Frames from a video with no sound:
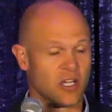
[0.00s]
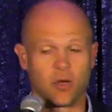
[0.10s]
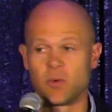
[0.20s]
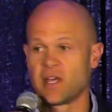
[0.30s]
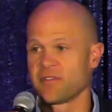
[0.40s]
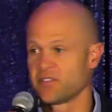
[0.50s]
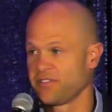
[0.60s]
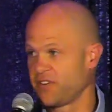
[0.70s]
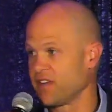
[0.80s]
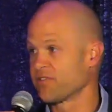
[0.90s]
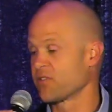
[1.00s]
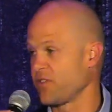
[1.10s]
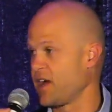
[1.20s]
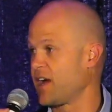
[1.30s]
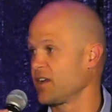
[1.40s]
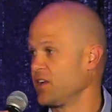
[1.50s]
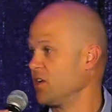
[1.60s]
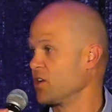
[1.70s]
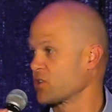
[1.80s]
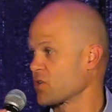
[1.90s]
And we have to fight for that
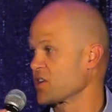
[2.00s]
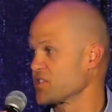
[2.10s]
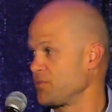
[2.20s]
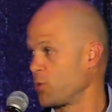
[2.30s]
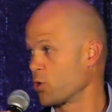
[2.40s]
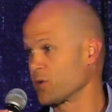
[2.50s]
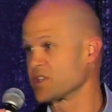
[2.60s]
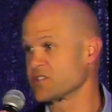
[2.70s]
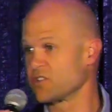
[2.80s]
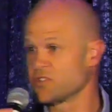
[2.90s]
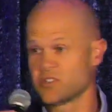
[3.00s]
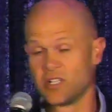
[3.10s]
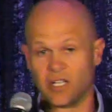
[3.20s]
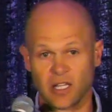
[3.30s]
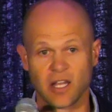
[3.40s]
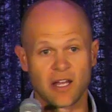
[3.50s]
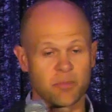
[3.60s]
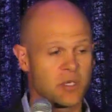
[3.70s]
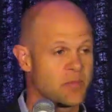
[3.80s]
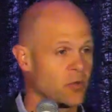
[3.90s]
across the board because there's a lot of
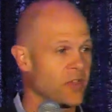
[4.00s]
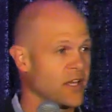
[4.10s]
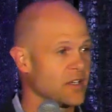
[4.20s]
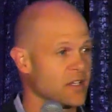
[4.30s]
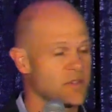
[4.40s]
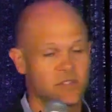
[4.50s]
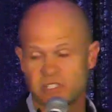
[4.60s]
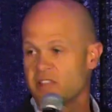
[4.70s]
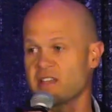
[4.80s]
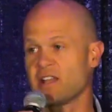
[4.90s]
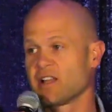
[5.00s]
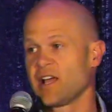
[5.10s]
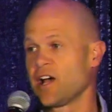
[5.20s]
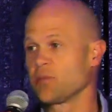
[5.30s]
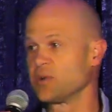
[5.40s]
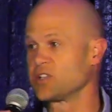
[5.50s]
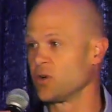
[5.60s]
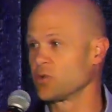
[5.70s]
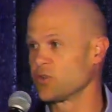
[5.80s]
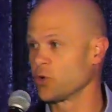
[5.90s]
people that say that out loud but
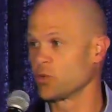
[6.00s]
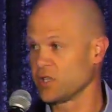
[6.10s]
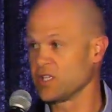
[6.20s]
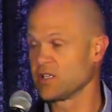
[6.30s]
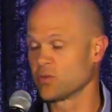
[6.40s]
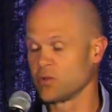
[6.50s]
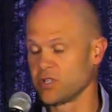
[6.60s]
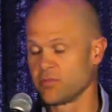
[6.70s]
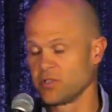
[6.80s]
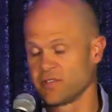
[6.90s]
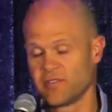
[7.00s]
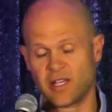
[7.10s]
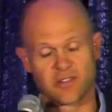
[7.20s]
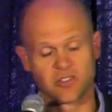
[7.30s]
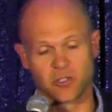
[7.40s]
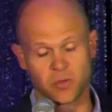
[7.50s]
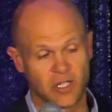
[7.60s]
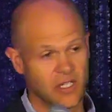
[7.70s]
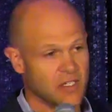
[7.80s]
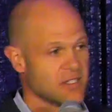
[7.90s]
don't really believe that. So
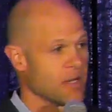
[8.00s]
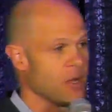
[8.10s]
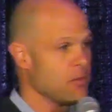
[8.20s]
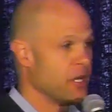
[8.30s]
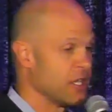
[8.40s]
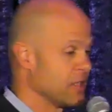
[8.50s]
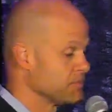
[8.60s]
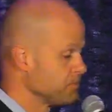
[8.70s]
it's not about money.